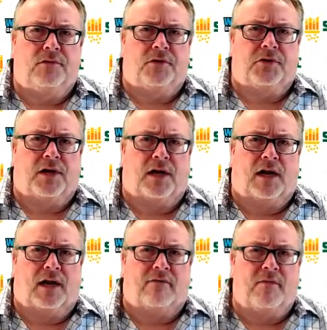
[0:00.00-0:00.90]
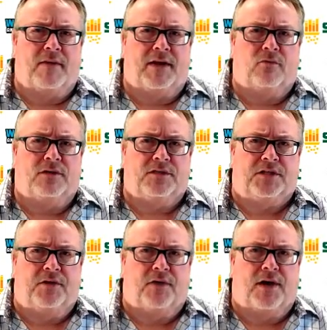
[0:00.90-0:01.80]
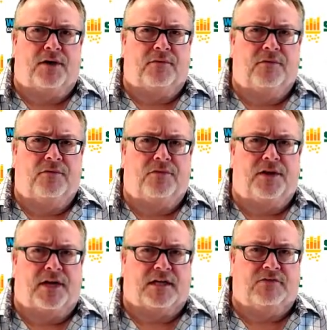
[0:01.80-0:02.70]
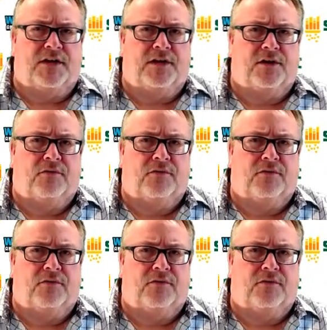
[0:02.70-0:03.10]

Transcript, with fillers: Good luck, everybody, and we'll see you on the next video.